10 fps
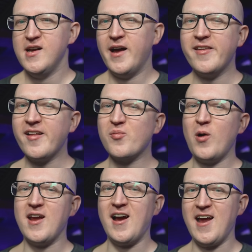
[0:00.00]
And that's
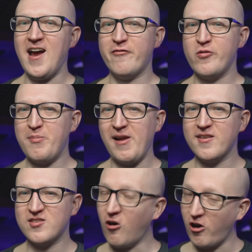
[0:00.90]
why I have
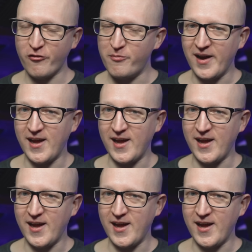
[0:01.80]
replaced all of my